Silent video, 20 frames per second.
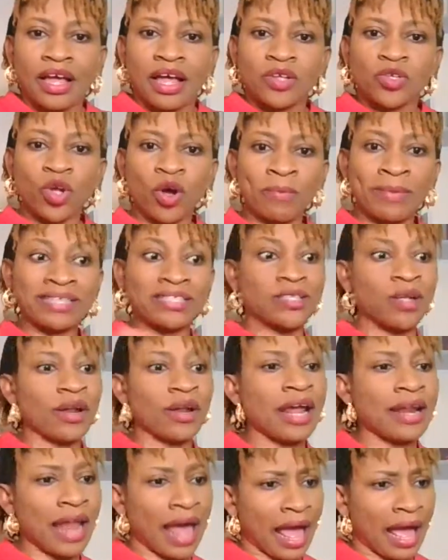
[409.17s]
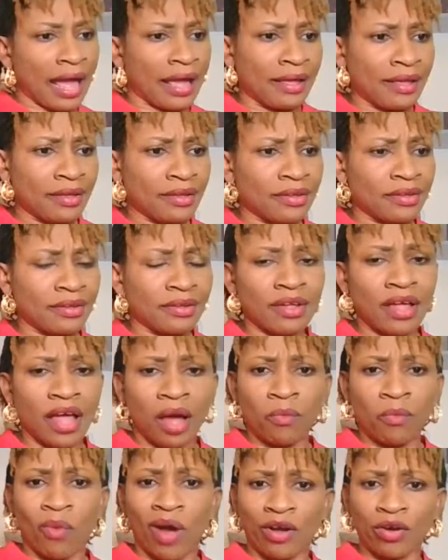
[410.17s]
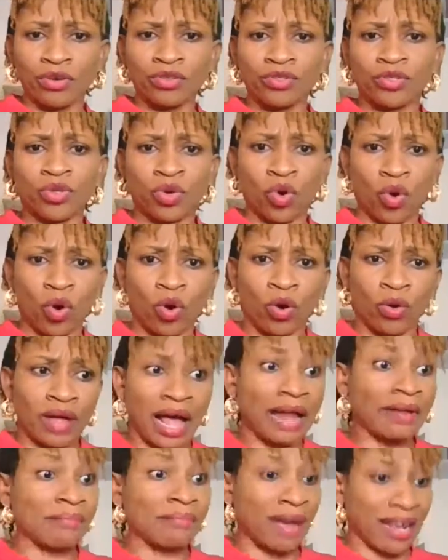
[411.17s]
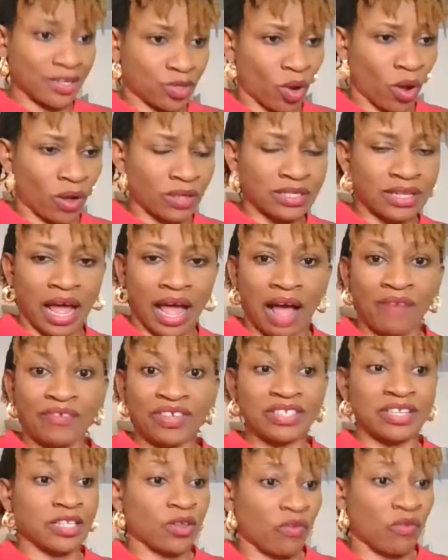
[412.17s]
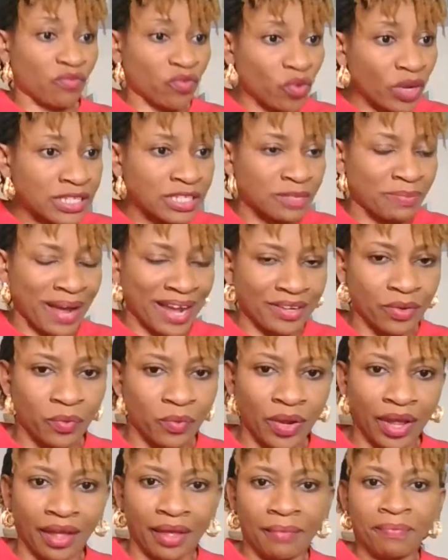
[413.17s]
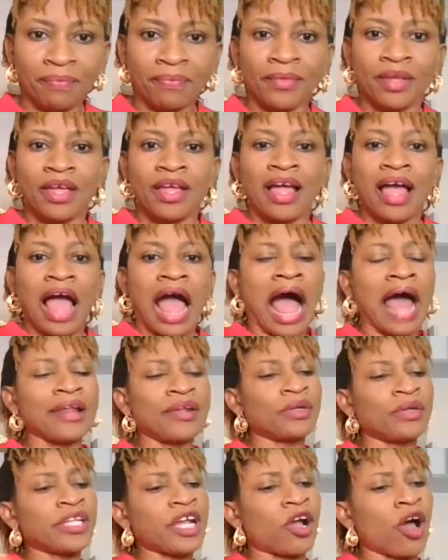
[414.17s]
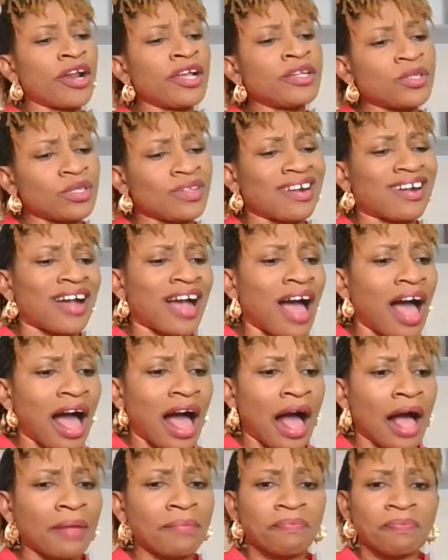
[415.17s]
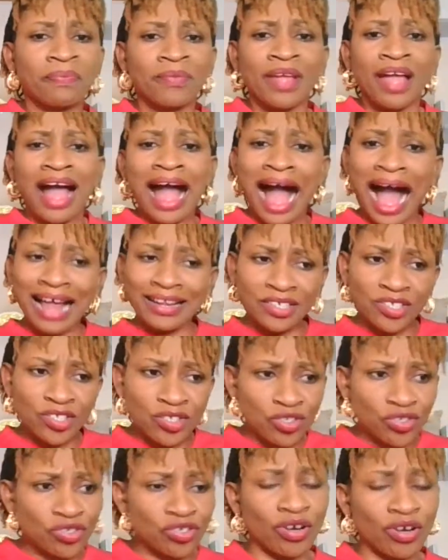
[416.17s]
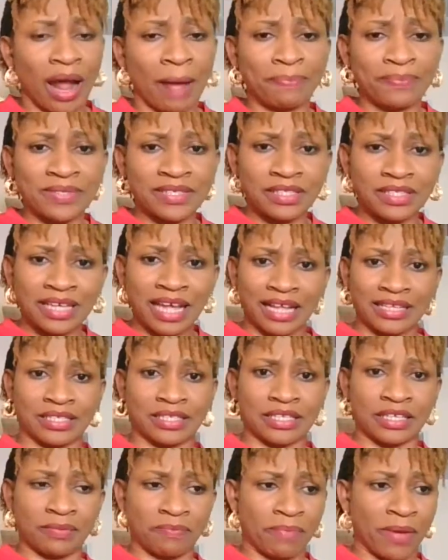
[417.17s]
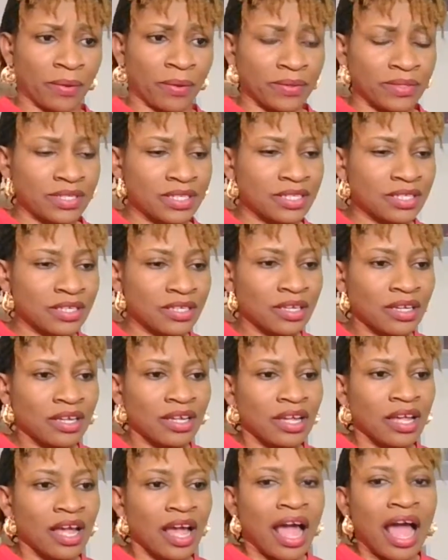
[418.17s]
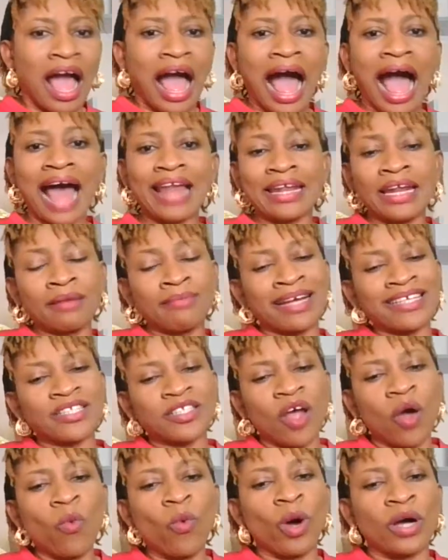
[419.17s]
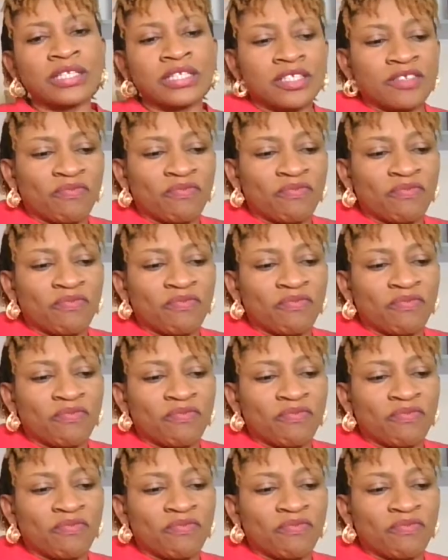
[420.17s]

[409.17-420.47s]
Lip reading: So my son and I were going to go, and my daughter, I have a set of twins, by the way. And, you know, they got into the car and they strapped their seatbelts. And then my son